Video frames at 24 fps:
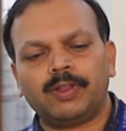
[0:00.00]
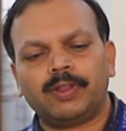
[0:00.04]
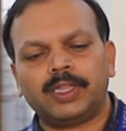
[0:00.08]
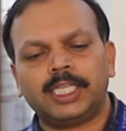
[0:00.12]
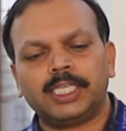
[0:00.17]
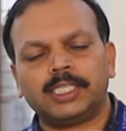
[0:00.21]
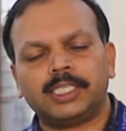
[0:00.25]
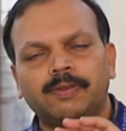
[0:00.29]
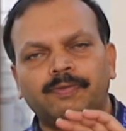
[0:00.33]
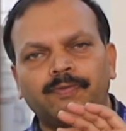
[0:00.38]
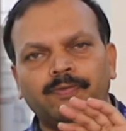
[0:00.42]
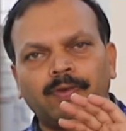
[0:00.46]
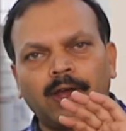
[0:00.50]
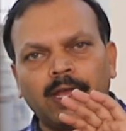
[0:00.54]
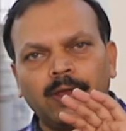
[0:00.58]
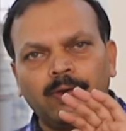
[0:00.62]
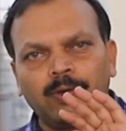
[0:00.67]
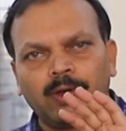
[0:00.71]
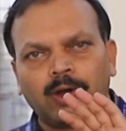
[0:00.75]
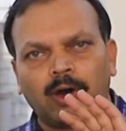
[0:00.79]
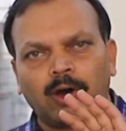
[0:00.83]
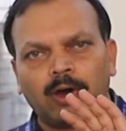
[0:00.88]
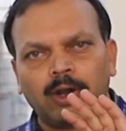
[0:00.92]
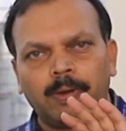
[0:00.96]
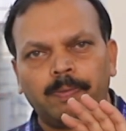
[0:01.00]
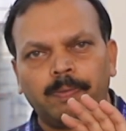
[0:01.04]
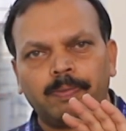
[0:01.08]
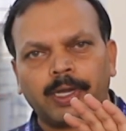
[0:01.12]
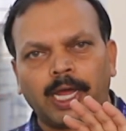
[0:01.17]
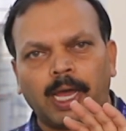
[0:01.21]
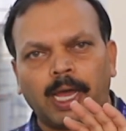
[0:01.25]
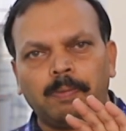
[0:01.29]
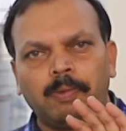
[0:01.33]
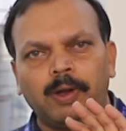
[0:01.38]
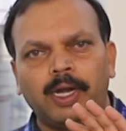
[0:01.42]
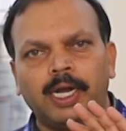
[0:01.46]
With this 5 column
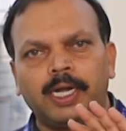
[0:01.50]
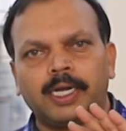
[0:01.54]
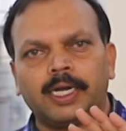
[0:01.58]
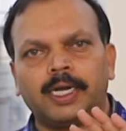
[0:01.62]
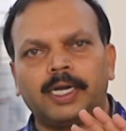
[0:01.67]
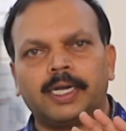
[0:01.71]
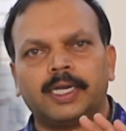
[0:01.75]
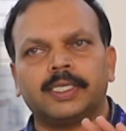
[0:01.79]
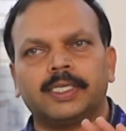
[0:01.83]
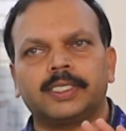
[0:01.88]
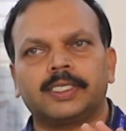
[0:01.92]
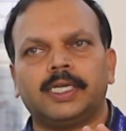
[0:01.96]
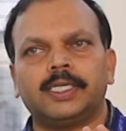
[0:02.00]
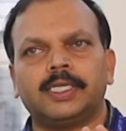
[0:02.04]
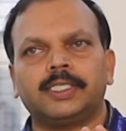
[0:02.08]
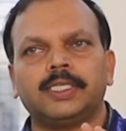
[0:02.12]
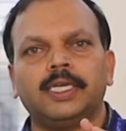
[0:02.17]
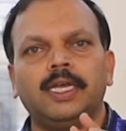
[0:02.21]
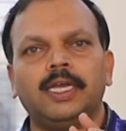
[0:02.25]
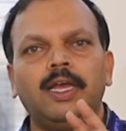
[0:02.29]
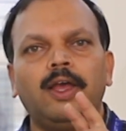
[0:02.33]
tabulated results,